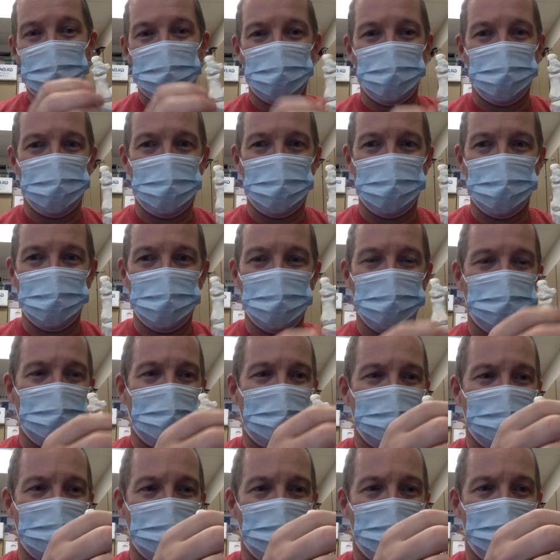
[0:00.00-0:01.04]
the bell there, bad
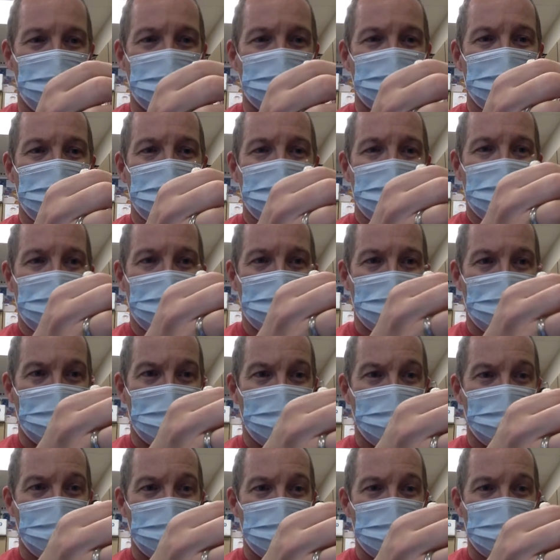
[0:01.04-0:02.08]
timing.
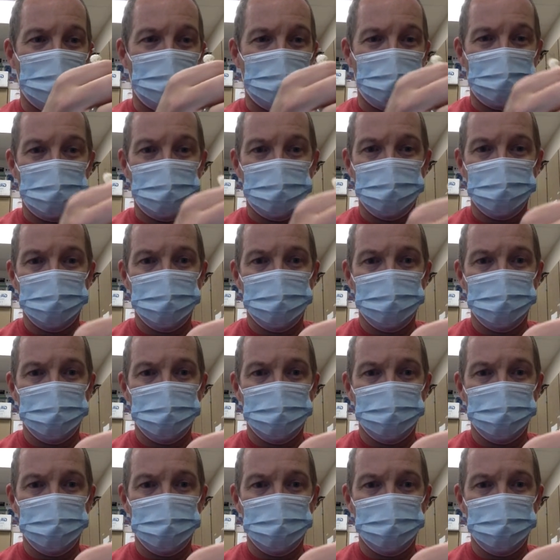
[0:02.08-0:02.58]
The